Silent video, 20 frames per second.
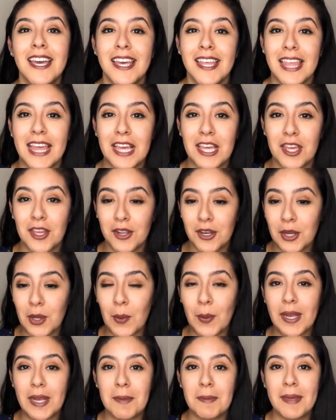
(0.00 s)
Like, you're
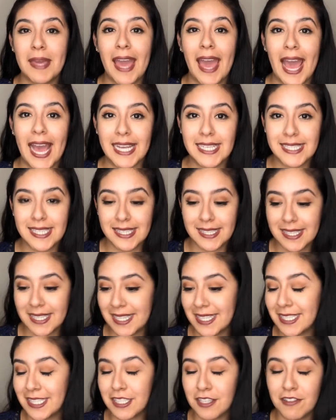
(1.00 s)
going to be
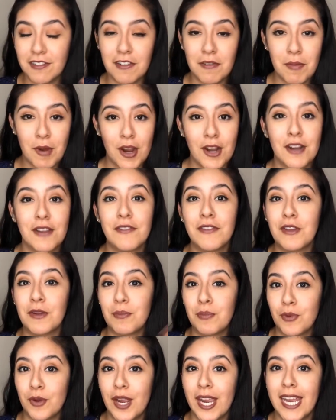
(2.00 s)
accessing a different part of your
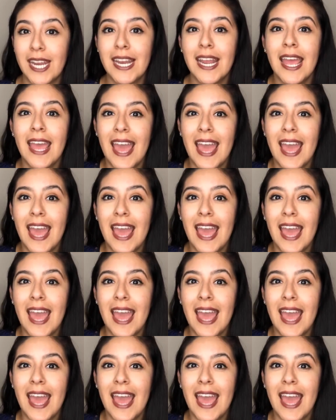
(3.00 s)
brain